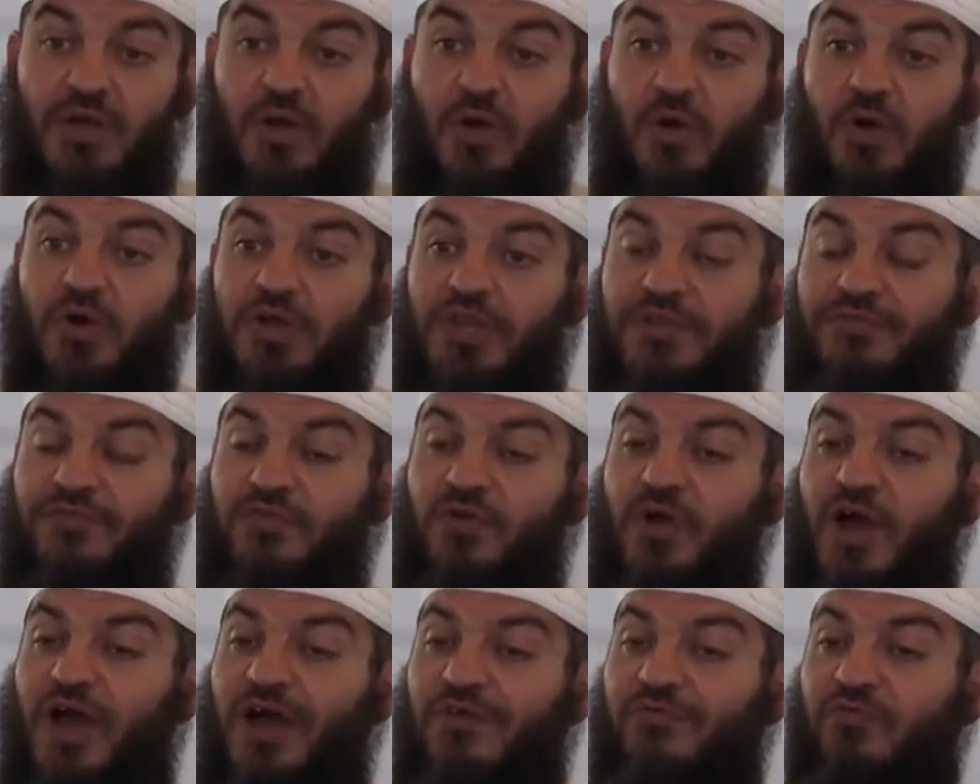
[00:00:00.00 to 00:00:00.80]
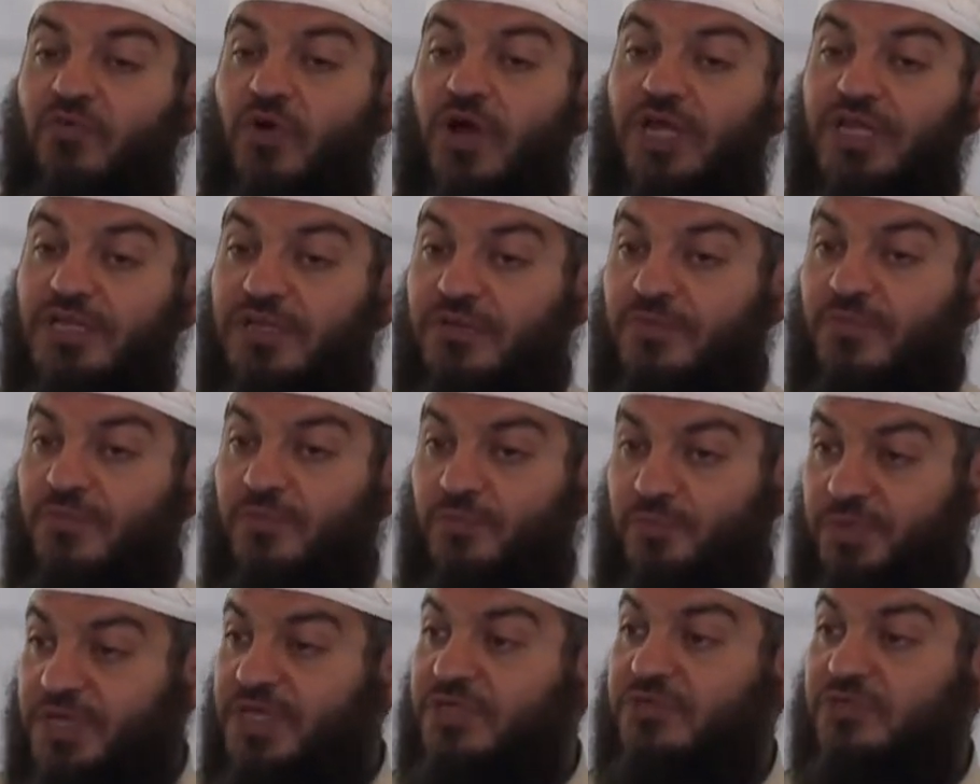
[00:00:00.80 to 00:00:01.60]
Or if you have
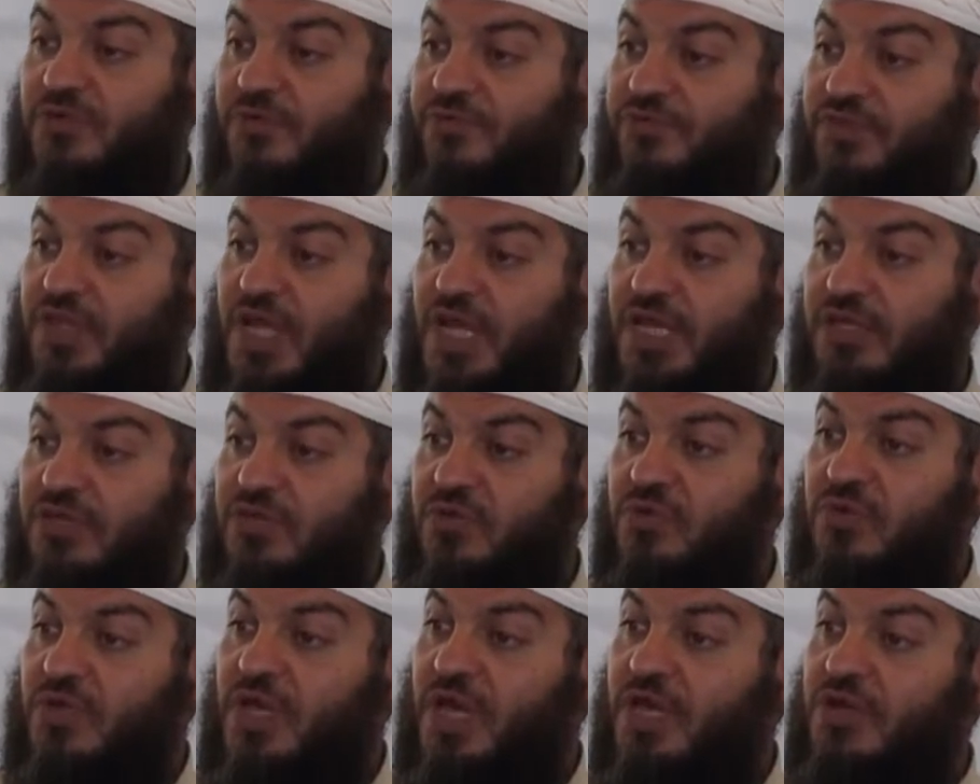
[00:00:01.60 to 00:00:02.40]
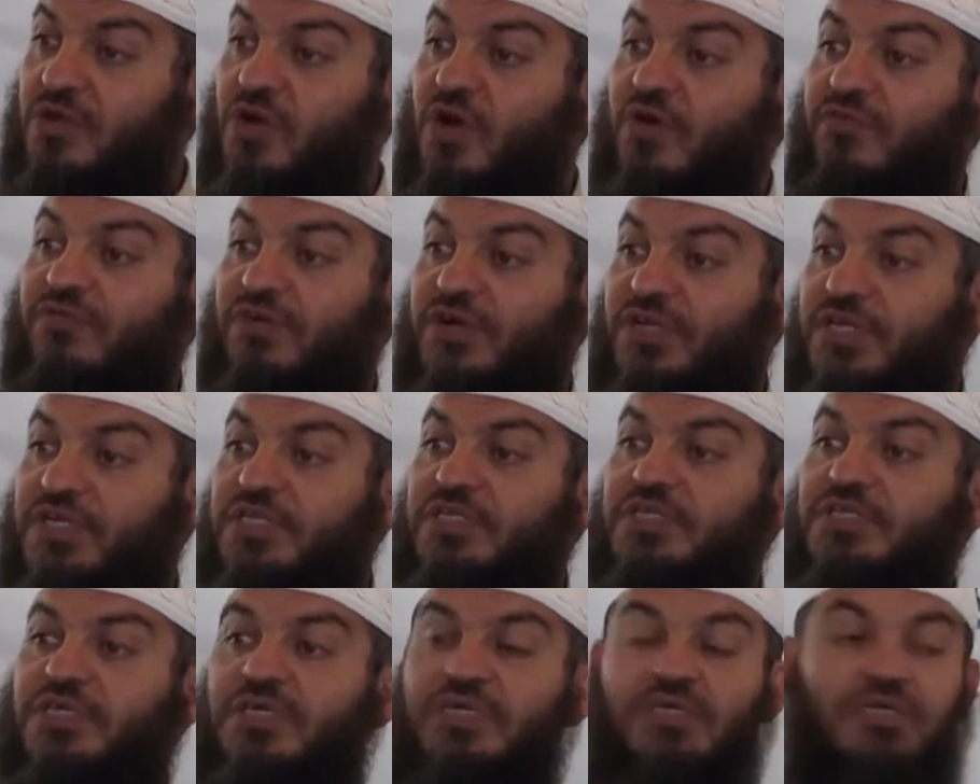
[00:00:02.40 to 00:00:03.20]
one piece of date, you can offer
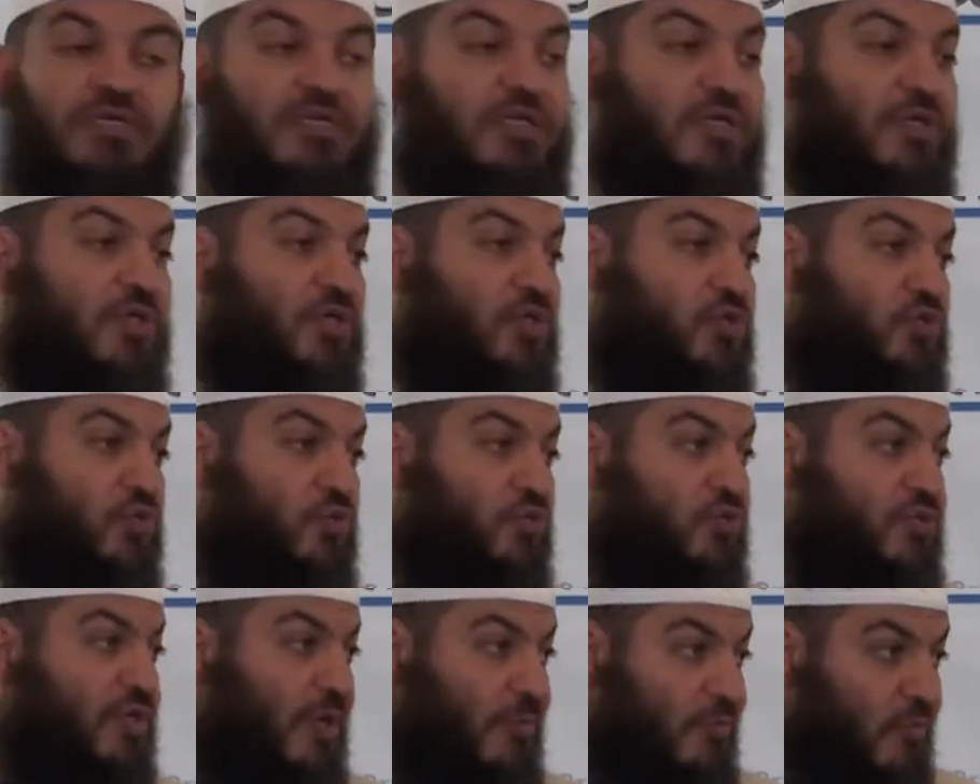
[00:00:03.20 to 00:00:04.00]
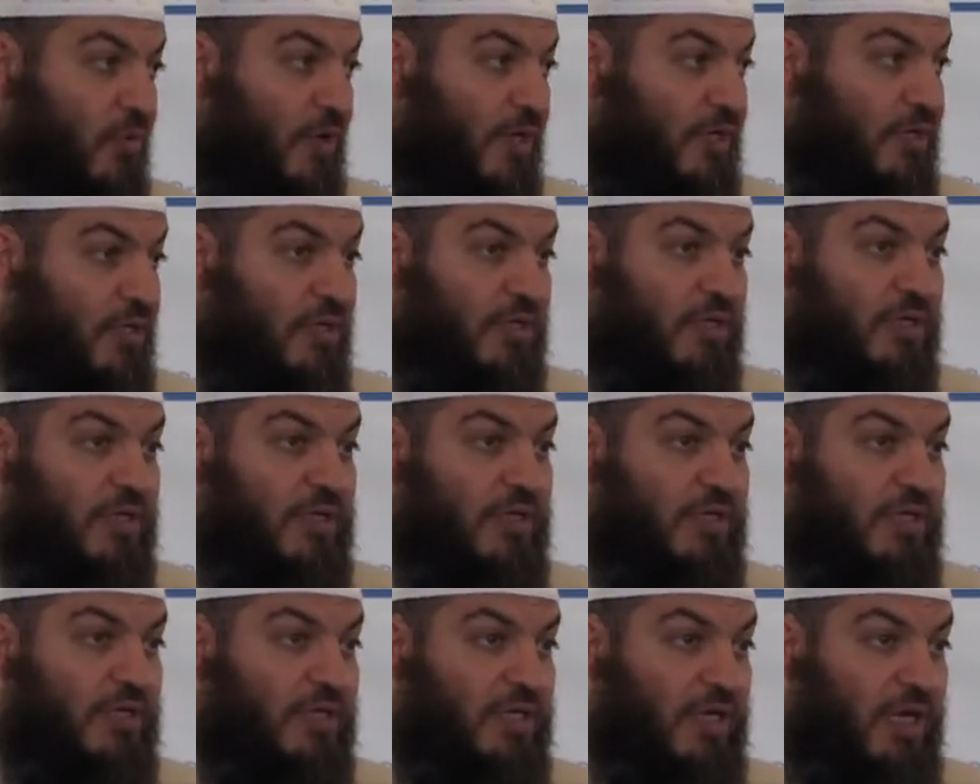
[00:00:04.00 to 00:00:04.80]
it to someone,
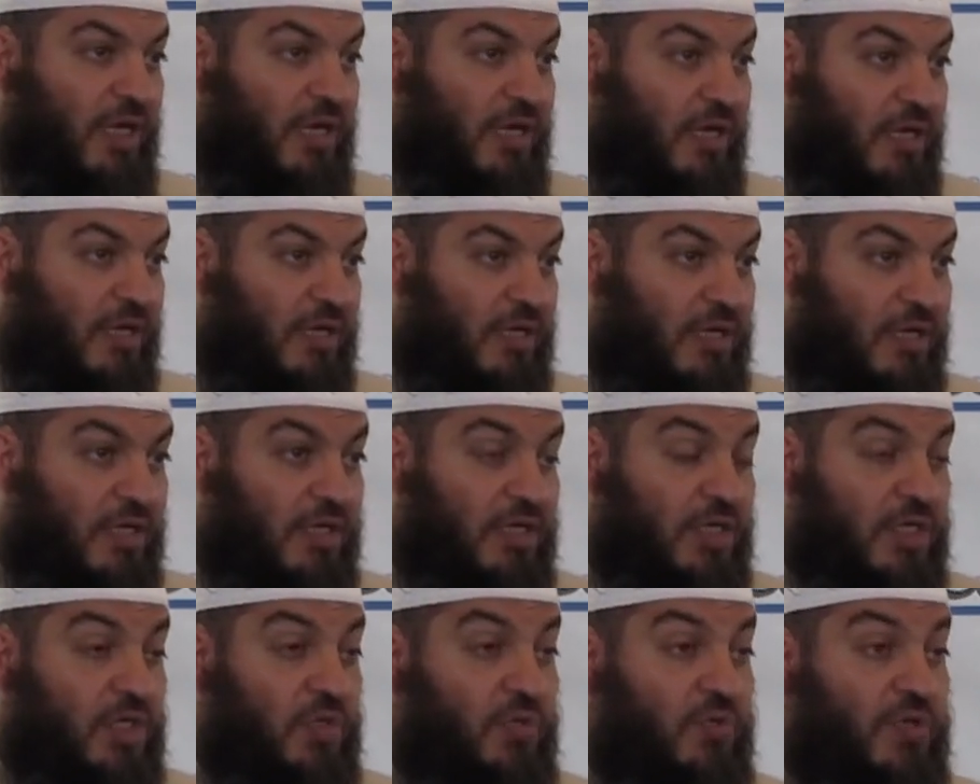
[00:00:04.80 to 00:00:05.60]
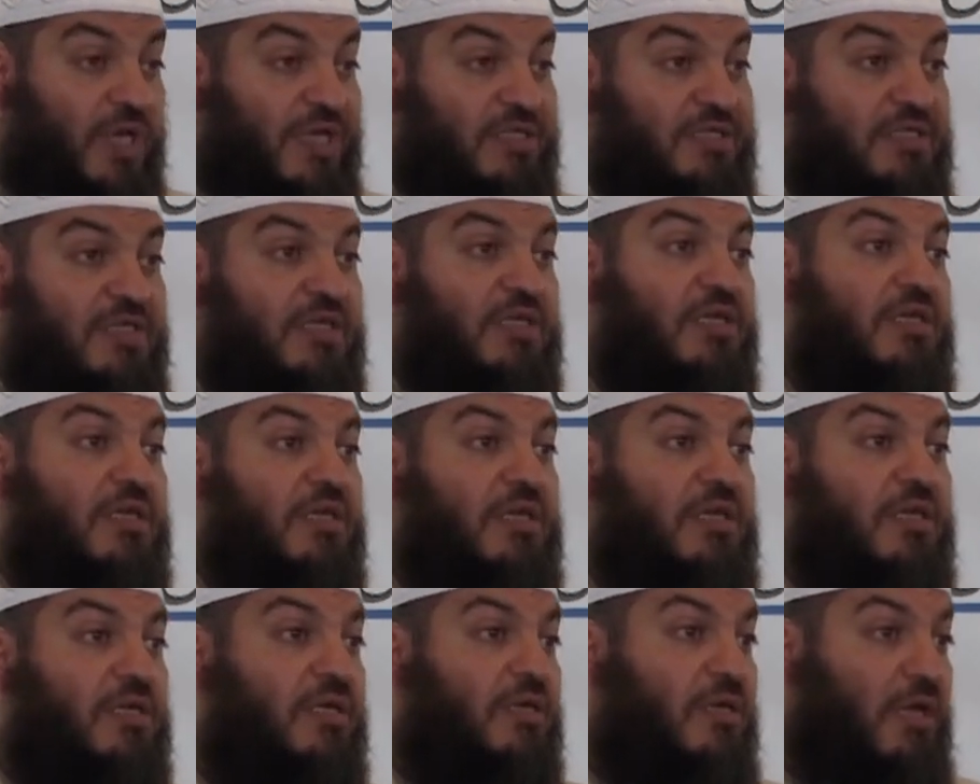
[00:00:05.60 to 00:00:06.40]
yeah, you get
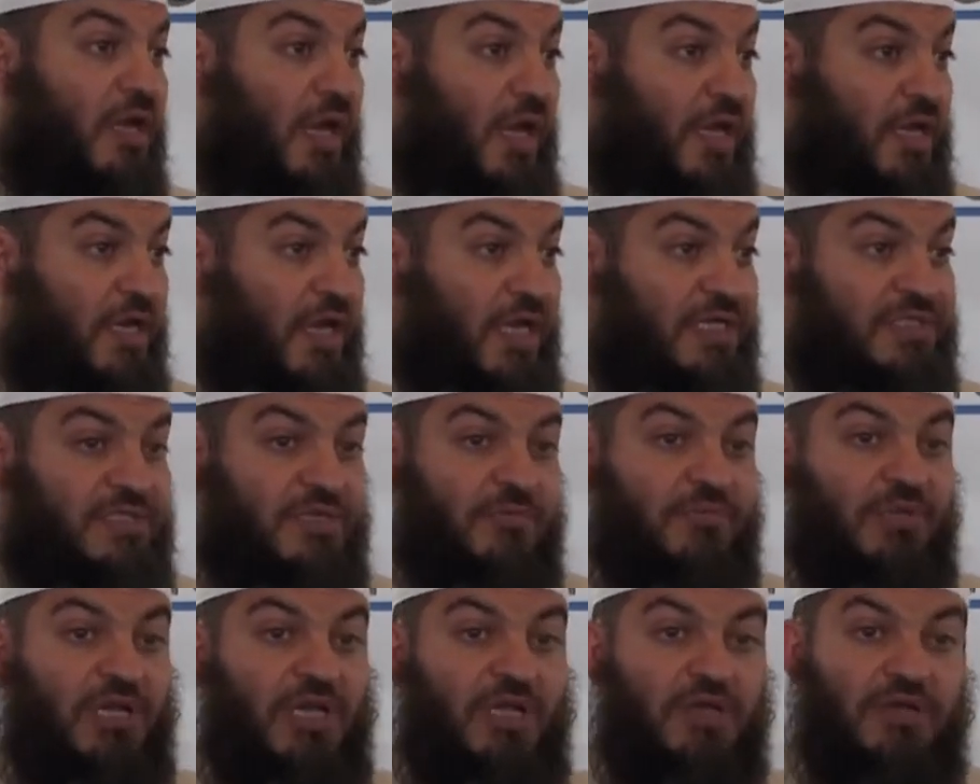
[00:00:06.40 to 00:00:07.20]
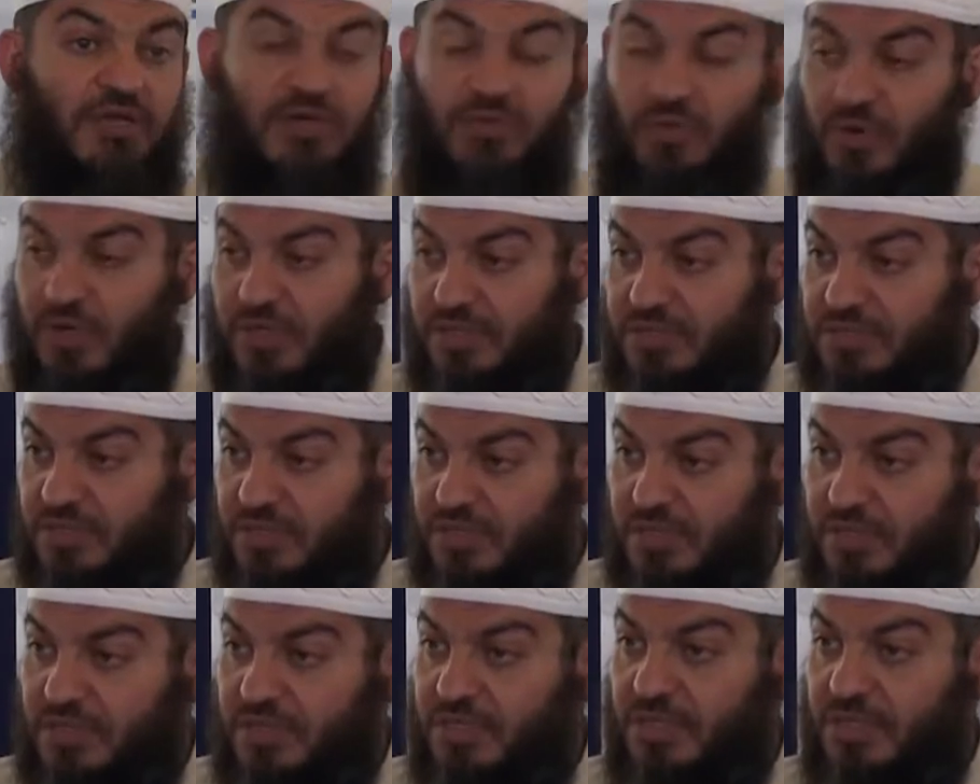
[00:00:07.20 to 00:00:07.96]
a similar reward.